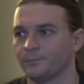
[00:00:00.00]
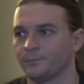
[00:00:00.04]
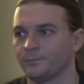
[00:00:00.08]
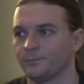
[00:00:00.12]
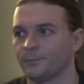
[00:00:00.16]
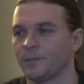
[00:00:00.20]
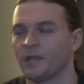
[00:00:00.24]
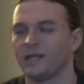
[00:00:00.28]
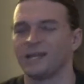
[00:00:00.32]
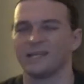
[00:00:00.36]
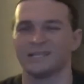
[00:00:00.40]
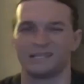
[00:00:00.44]

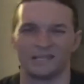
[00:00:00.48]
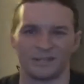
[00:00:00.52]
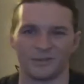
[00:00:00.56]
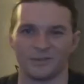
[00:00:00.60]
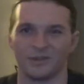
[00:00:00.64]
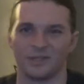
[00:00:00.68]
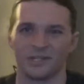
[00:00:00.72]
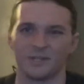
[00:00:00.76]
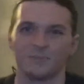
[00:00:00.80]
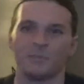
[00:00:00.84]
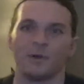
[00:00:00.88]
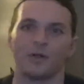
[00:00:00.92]

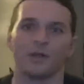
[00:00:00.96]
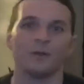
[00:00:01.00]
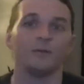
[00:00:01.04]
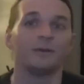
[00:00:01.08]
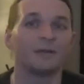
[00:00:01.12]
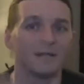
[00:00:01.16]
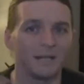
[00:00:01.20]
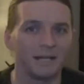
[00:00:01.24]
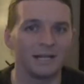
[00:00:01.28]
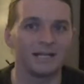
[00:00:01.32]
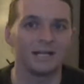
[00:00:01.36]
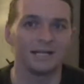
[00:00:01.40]
necessarily smaller,
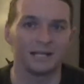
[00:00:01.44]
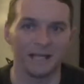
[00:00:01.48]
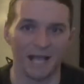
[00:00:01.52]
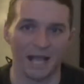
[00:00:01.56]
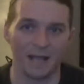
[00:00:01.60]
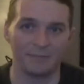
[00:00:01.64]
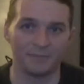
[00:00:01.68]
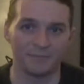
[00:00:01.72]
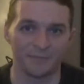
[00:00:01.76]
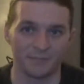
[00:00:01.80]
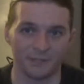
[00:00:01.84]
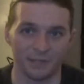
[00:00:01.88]
but it
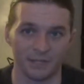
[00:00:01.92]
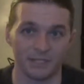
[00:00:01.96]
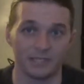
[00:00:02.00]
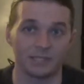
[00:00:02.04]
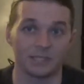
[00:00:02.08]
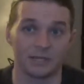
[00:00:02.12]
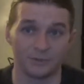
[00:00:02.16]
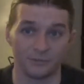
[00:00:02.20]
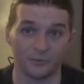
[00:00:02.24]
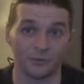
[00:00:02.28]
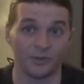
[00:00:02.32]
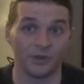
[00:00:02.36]
encapsulates
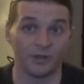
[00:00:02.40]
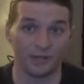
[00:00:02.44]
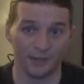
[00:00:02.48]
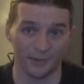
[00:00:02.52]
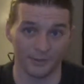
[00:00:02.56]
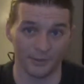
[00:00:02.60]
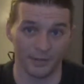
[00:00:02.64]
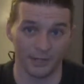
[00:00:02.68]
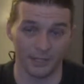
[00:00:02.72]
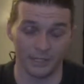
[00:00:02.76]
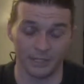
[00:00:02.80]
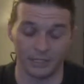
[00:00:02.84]
several
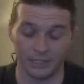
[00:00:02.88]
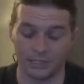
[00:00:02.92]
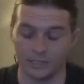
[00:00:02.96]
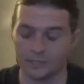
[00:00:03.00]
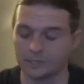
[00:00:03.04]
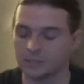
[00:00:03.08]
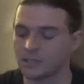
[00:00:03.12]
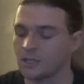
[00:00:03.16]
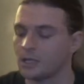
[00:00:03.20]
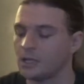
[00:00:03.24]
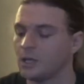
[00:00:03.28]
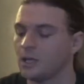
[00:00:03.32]
other
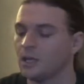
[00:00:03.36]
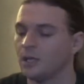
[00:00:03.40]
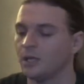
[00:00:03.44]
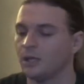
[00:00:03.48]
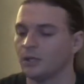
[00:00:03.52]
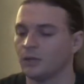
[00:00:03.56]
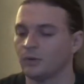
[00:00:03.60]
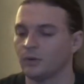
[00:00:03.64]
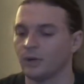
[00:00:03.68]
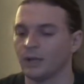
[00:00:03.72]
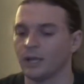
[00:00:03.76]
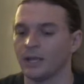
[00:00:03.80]
ideas,
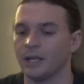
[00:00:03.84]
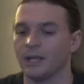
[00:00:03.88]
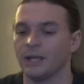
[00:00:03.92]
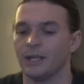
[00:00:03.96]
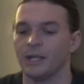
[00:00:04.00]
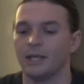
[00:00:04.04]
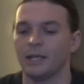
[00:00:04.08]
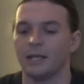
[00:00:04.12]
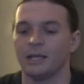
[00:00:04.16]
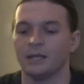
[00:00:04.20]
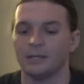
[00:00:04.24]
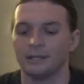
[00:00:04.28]
right?
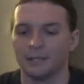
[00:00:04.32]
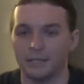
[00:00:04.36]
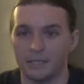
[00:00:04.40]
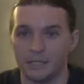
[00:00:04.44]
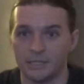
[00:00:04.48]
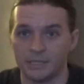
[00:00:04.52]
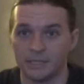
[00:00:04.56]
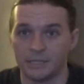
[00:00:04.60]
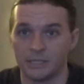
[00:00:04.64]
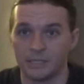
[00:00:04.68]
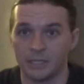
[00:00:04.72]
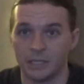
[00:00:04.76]

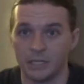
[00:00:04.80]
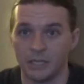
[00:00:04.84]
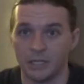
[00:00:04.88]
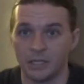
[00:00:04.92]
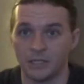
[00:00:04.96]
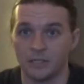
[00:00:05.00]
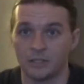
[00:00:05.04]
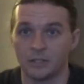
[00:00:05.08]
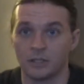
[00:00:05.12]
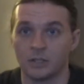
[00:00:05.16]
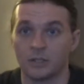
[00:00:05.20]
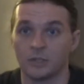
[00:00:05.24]
This
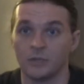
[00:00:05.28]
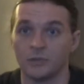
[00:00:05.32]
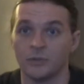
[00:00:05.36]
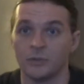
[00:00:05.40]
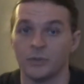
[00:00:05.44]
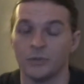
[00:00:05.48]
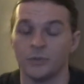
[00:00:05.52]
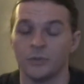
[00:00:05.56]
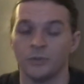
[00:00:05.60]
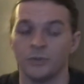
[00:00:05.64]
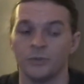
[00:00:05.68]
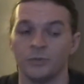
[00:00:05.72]

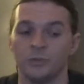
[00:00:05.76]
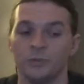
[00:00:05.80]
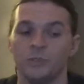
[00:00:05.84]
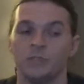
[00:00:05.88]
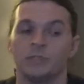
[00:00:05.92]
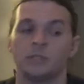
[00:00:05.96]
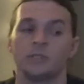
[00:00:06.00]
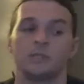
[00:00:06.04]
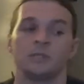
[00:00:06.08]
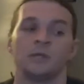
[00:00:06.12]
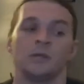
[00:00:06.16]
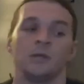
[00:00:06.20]

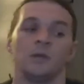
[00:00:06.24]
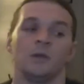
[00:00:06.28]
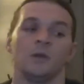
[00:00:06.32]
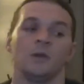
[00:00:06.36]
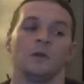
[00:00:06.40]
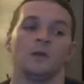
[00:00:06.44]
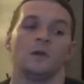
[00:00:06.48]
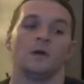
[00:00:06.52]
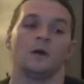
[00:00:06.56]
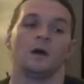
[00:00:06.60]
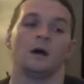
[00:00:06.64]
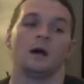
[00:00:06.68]
includes
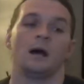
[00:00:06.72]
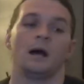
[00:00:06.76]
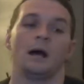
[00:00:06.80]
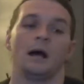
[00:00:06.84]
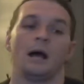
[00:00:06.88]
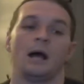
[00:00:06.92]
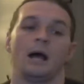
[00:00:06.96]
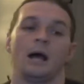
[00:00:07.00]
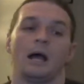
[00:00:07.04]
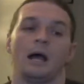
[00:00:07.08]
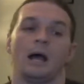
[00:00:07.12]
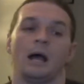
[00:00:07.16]

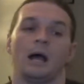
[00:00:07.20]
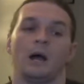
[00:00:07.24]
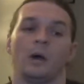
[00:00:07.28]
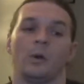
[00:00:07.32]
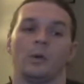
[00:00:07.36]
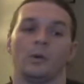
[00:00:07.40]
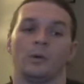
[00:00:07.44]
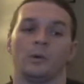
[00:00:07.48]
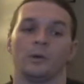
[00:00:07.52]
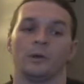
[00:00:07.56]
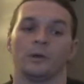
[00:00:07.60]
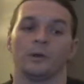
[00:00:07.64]

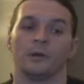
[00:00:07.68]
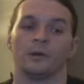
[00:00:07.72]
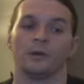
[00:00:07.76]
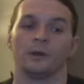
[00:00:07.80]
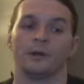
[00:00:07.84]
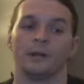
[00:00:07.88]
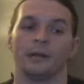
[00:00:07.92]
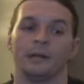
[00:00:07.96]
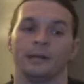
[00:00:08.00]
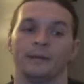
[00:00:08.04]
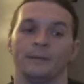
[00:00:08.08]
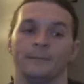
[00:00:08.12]

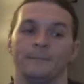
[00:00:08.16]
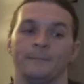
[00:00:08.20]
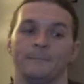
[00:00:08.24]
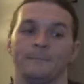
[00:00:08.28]
our